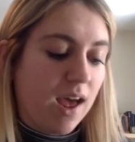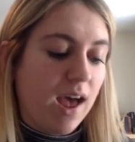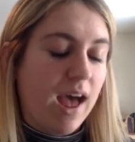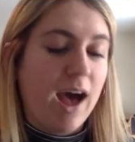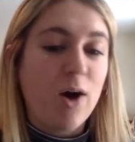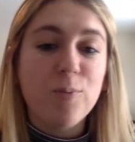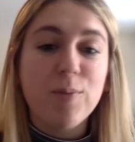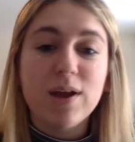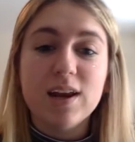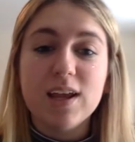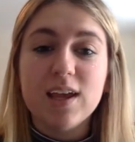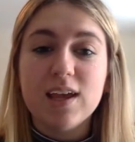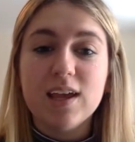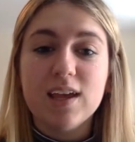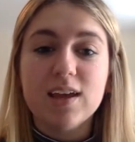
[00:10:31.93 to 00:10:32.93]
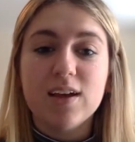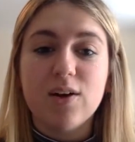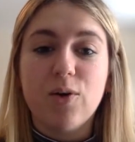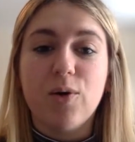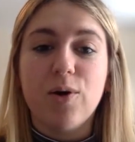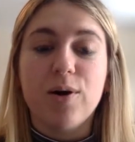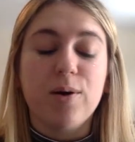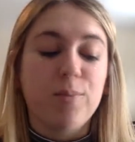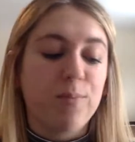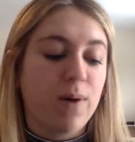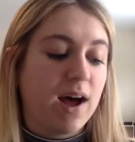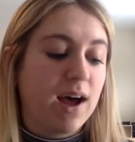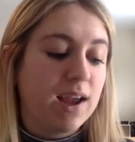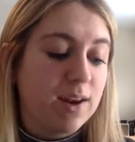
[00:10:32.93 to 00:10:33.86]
how many or my